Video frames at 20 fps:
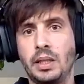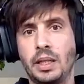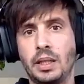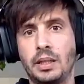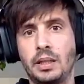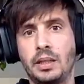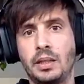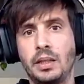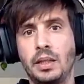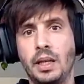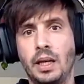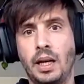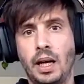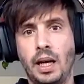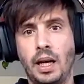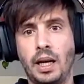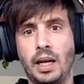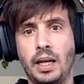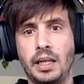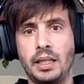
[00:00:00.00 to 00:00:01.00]
that
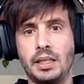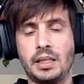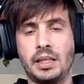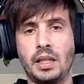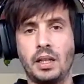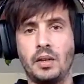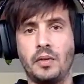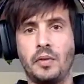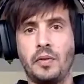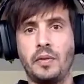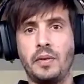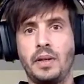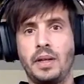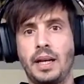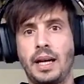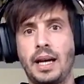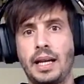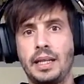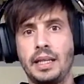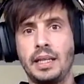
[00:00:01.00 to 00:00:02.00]
instead of
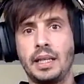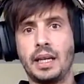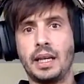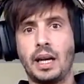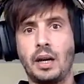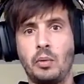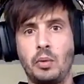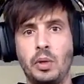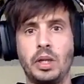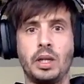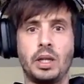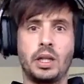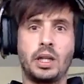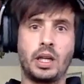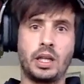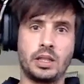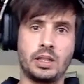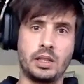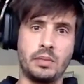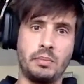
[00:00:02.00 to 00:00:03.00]
adding our
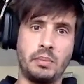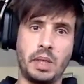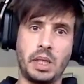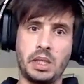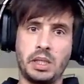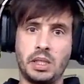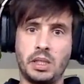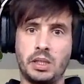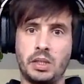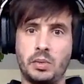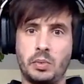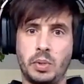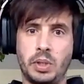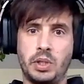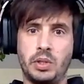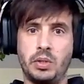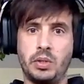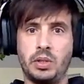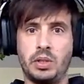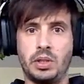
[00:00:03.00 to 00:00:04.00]
custom message, we
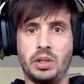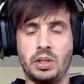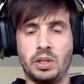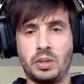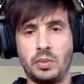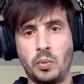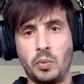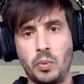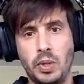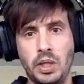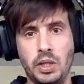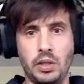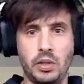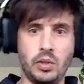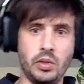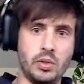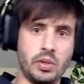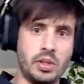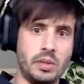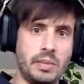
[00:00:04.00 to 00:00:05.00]
should just
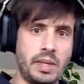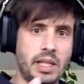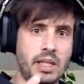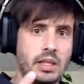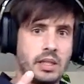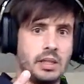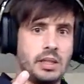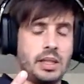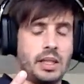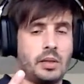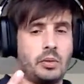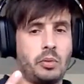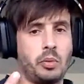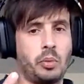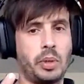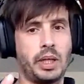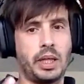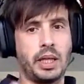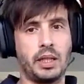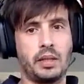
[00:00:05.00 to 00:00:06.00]
reuse the message that
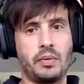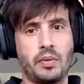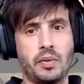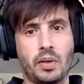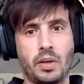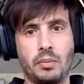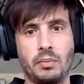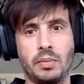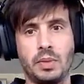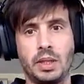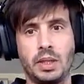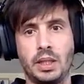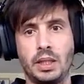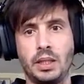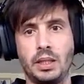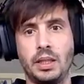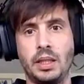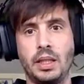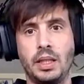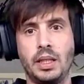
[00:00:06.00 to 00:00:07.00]
we get from
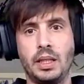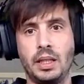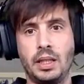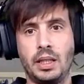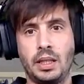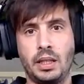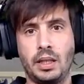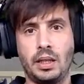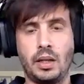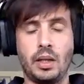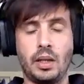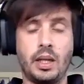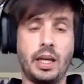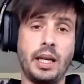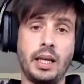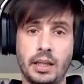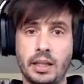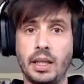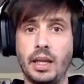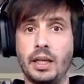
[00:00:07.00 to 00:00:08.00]
the...
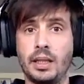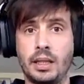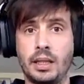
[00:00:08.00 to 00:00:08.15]
Okay, yeah.